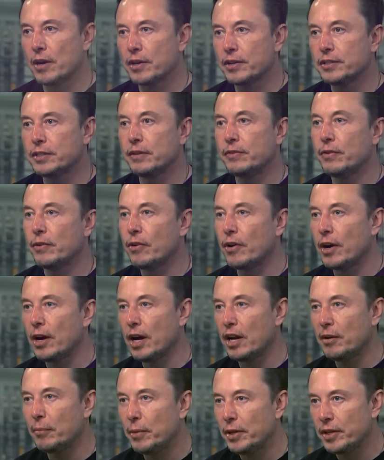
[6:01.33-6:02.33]
real-world
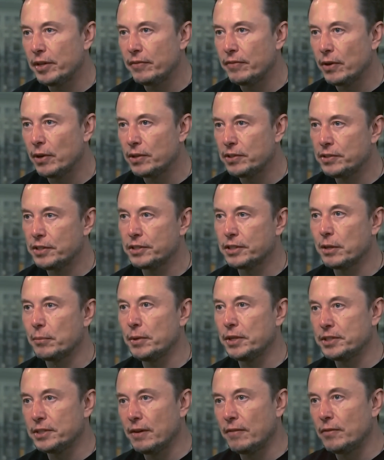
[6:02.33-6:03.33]
driving input
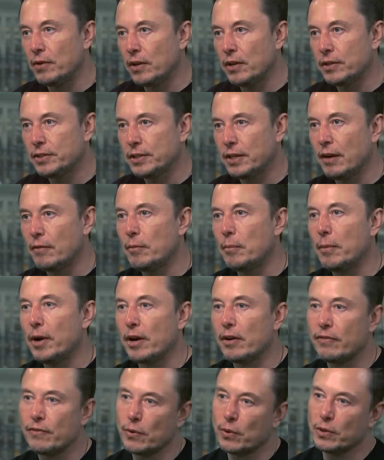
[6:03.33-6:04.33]
and sends it back to
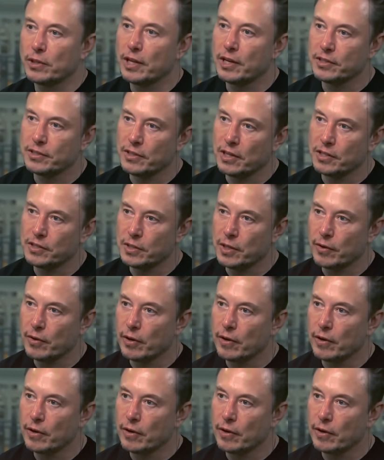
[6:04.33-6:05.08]
Tesla's servers.